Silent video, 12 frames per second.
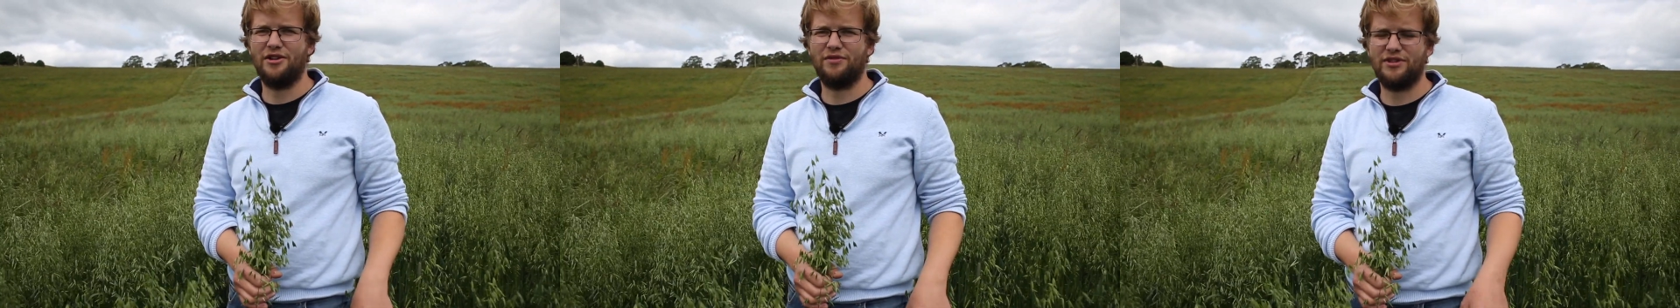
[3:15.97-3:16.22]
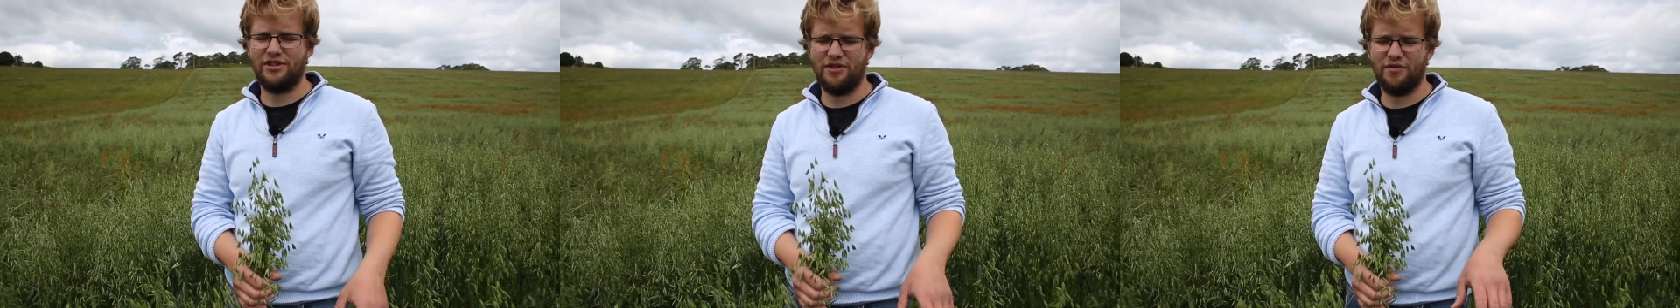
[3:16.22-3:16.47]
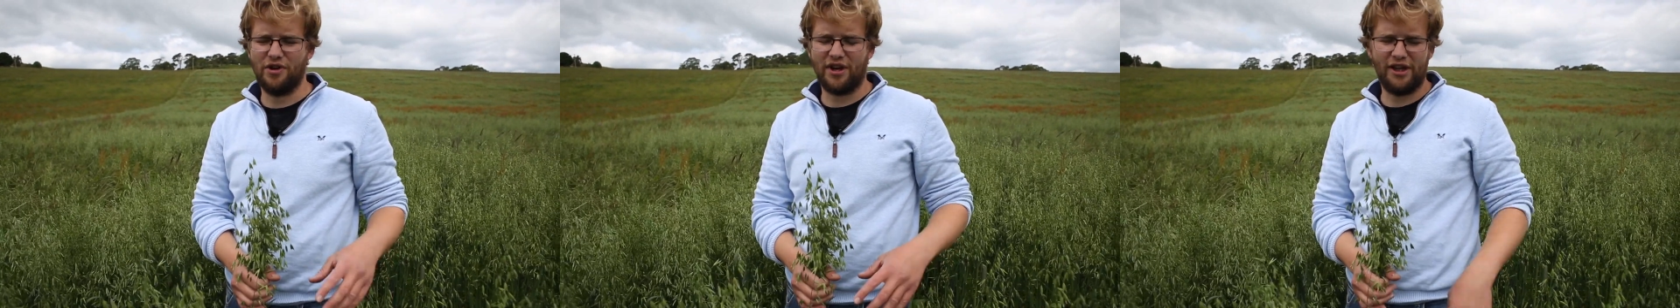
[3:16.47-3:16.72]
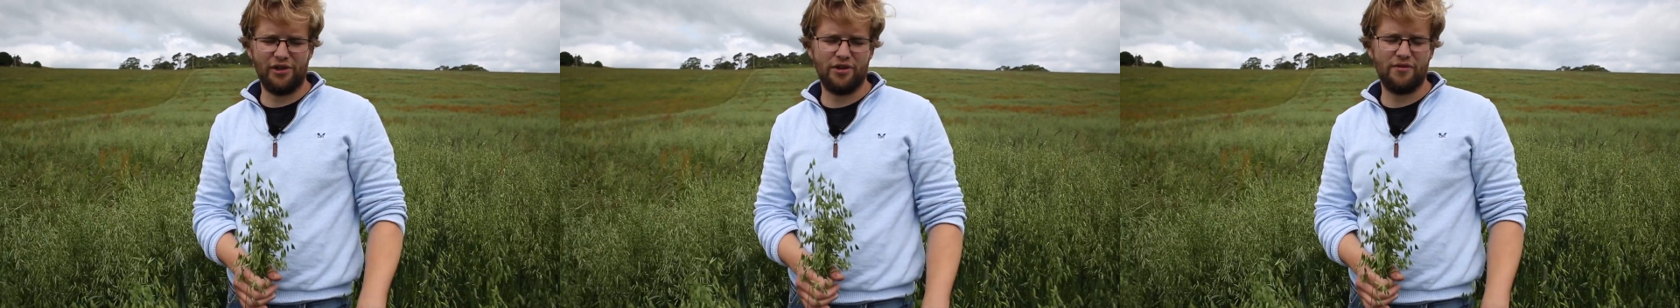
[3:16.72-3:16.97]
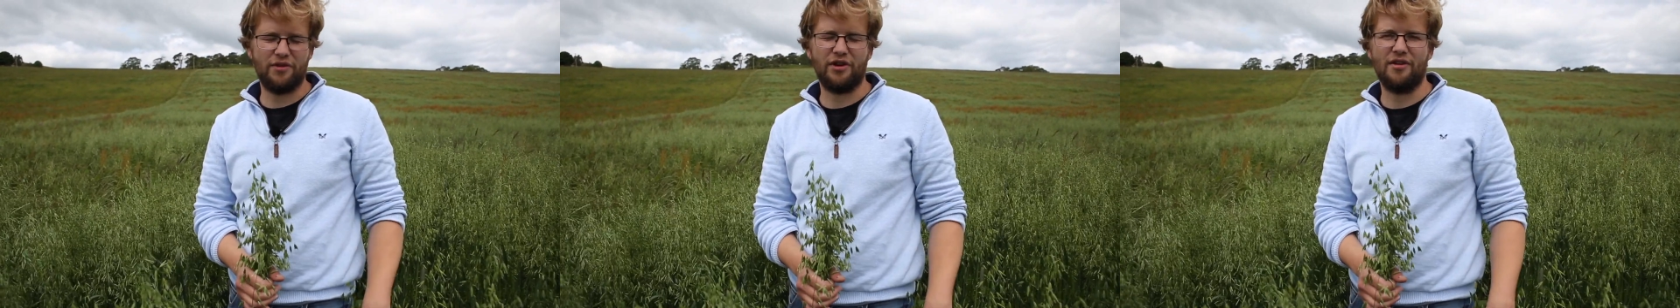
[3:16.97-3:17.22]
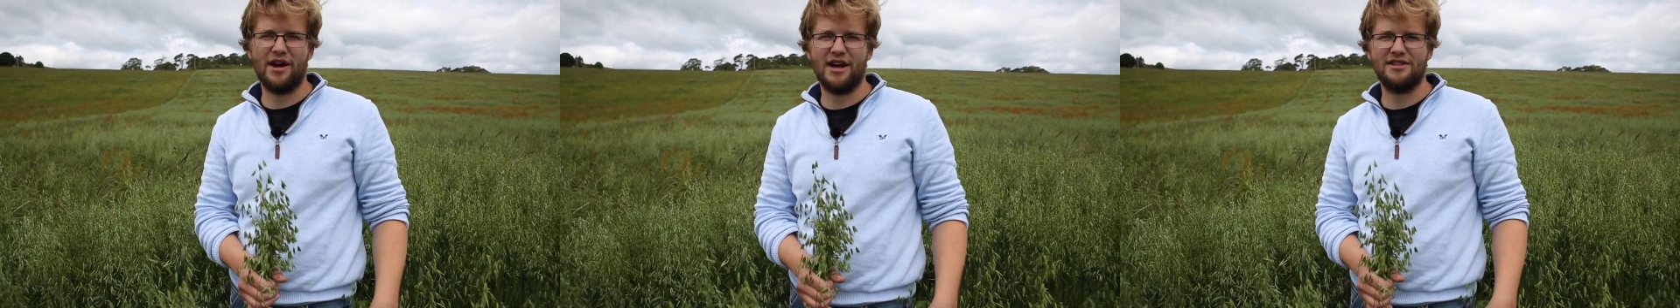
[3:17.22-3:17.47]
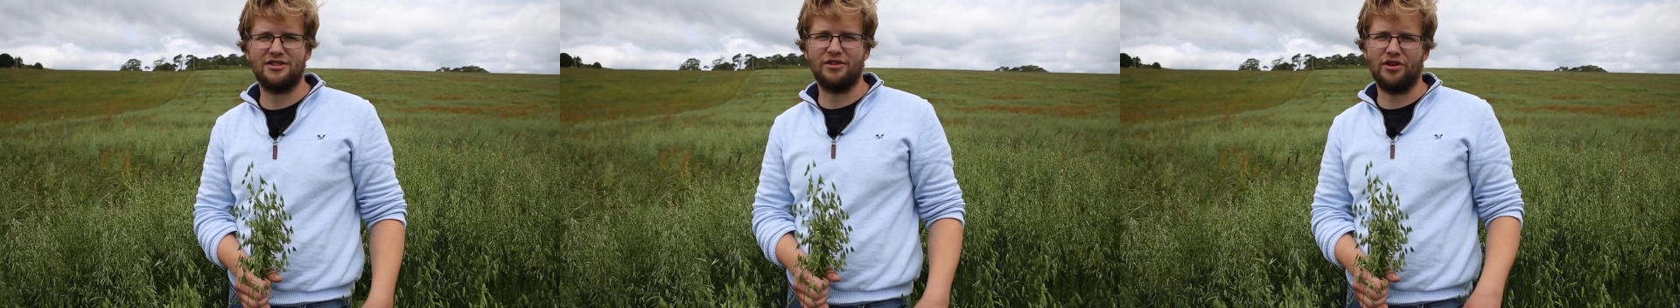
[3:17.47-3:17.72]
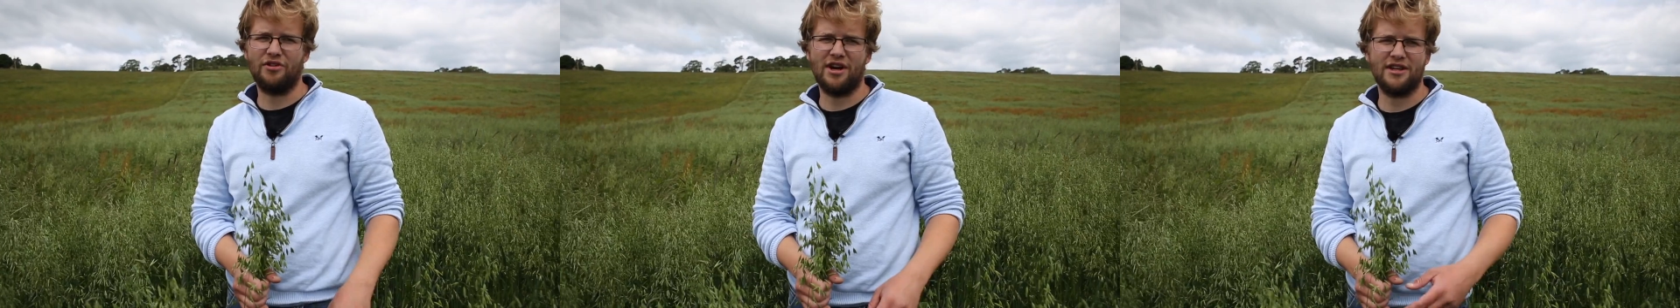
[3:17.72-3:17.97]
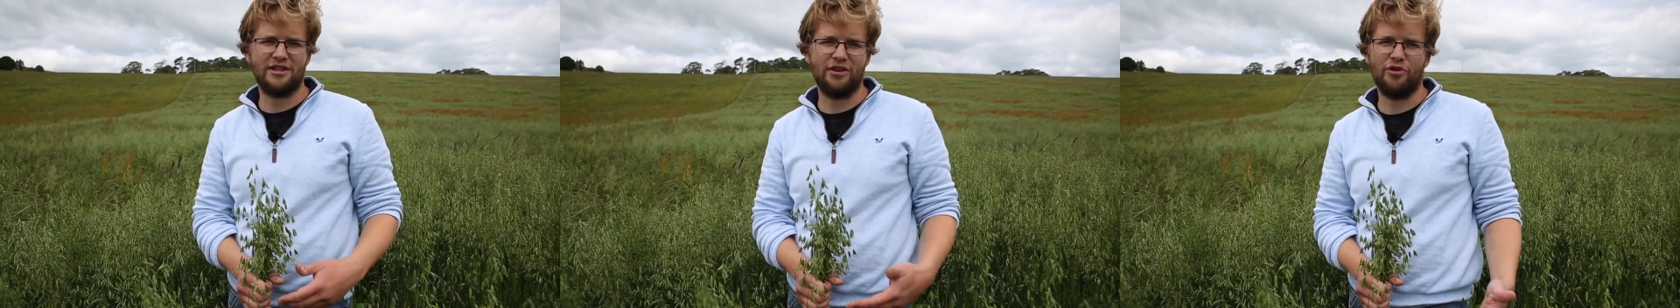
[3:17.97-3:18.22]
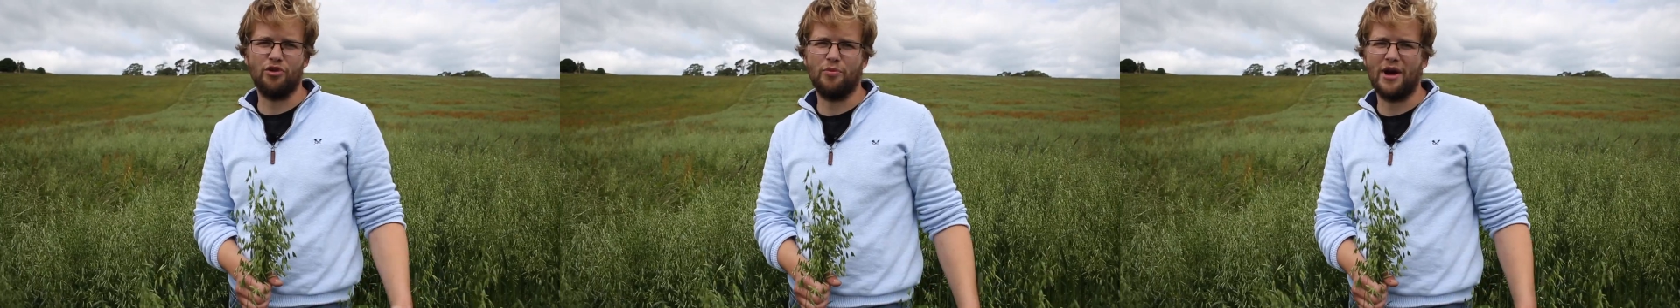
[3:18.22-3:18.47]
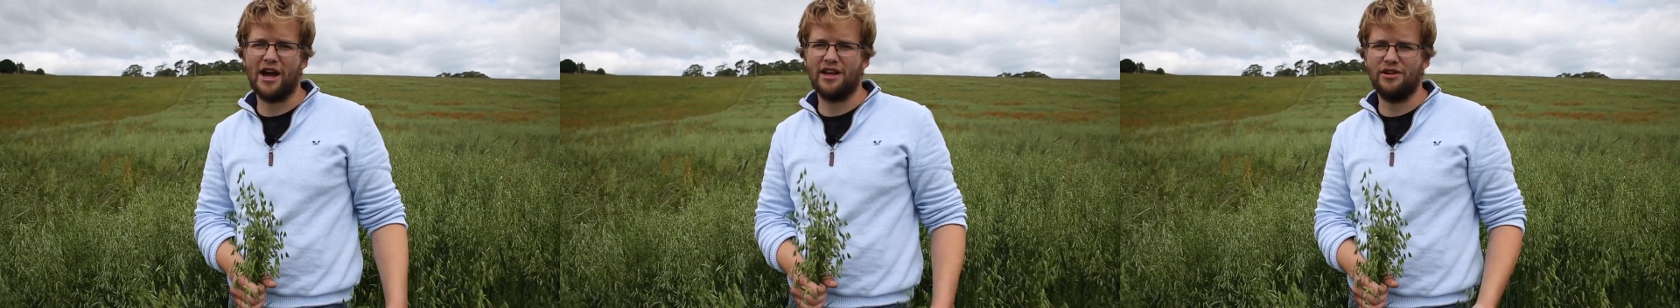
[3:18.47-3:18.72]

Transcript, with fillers: You've you've not killed off the grass, so the grass can grow back,